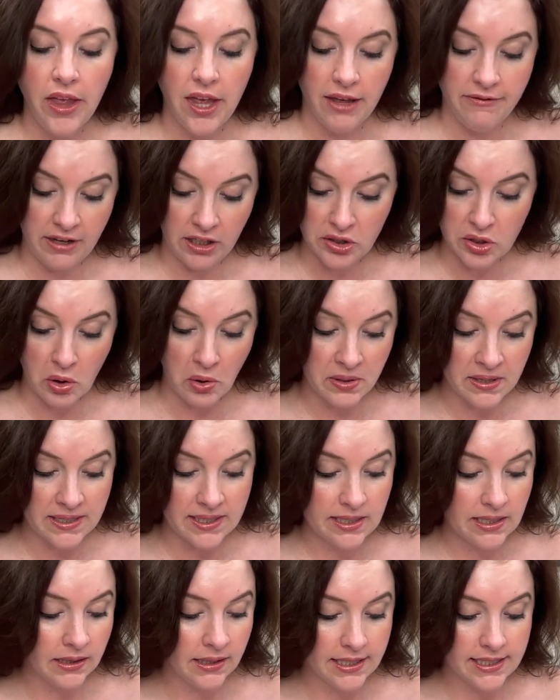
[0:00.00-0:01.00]
If he told
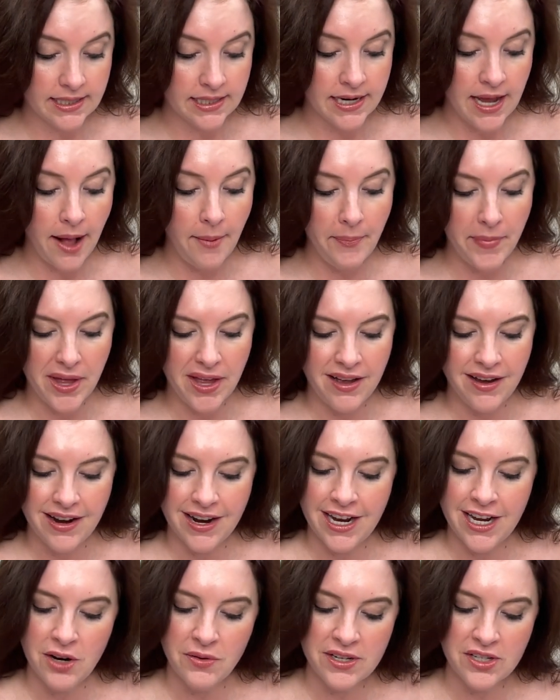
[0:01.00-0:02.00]
us to listen up,
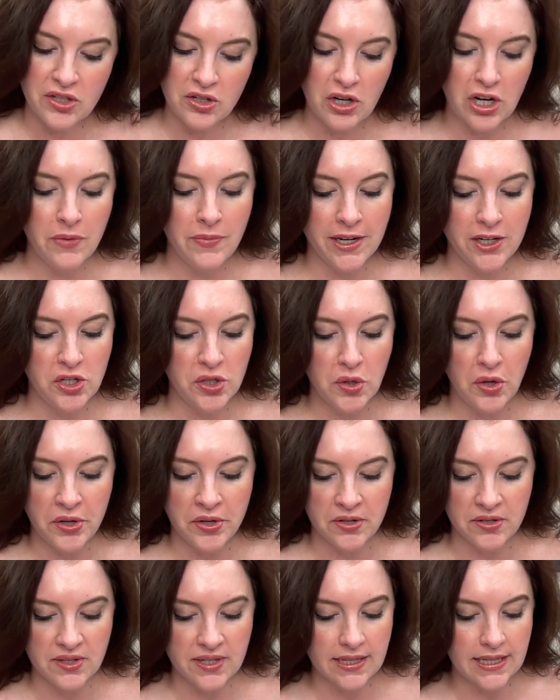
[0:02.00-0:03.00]
I always turned my
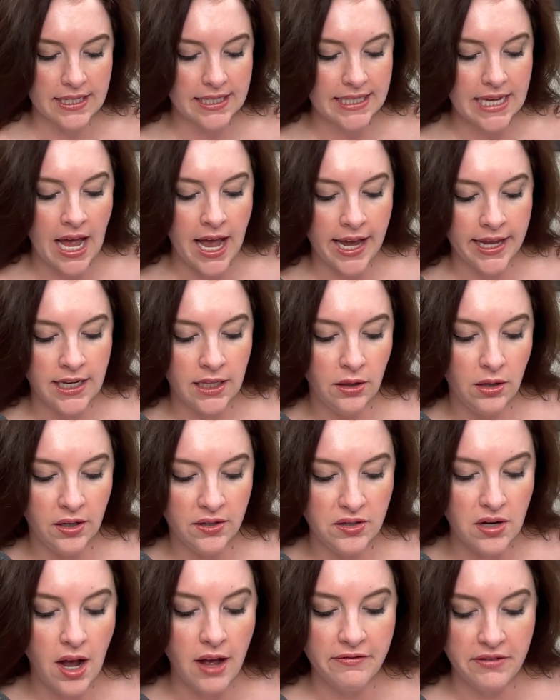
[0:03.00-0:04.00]
shoulders to the side and
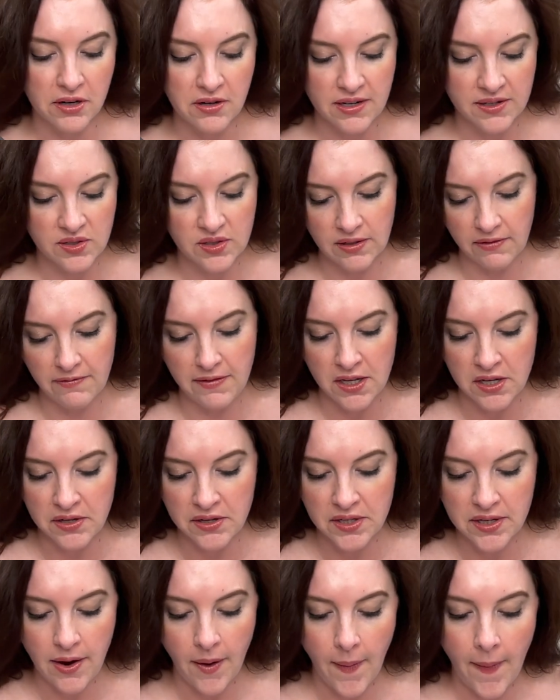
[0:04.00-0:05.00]
looked off across the
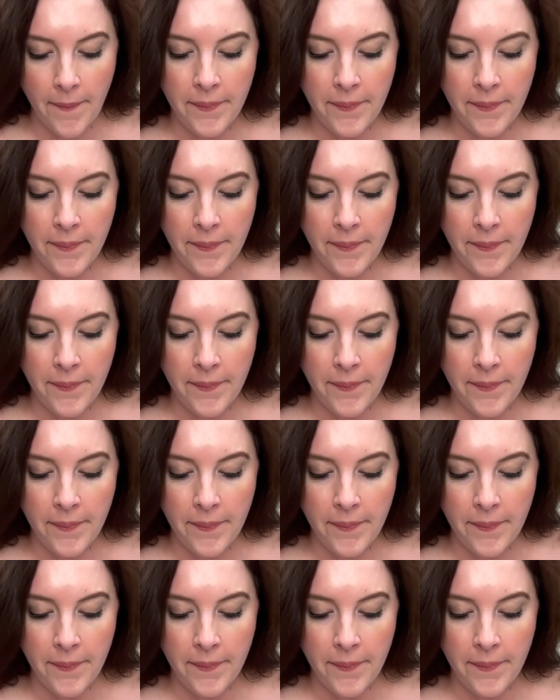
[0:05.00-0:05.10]
field.